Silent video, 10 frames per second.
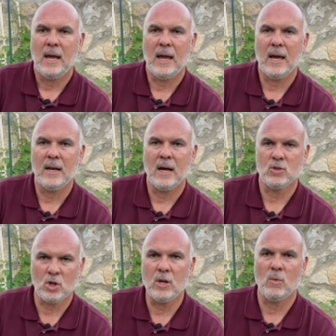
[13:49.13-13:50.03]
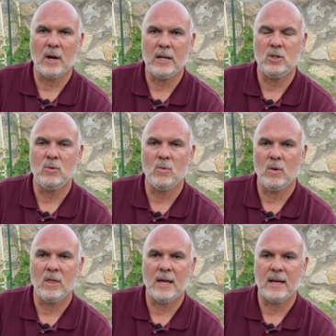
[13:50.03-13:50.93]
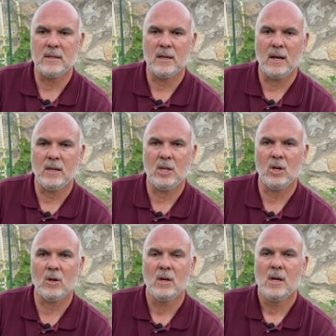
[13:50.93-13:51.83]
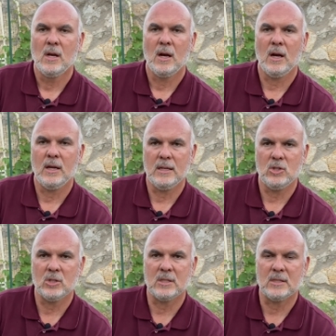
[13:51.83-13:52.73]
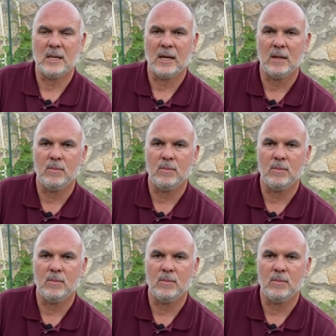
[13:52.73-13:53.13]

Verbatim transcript: and I'll show you what I do with that uh, here uh, in just a second.